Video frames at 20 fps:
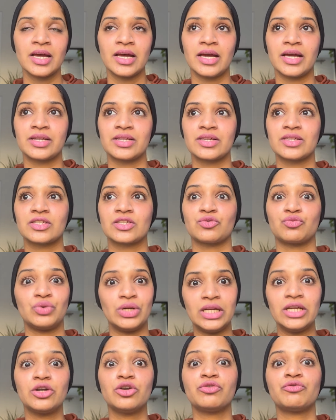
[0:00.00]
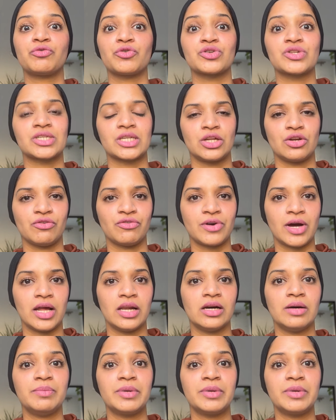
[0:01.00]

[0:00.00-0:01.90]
It is really good for skin of color,